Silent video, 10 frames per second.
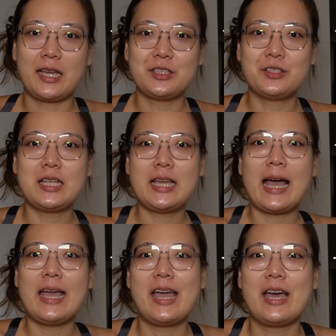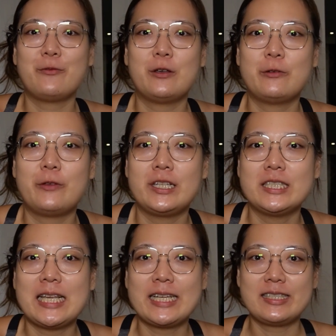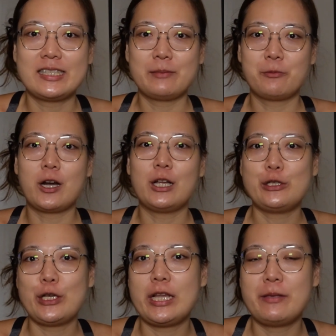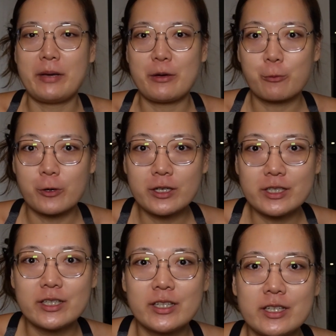And today I have a Valentine's Day project at my work.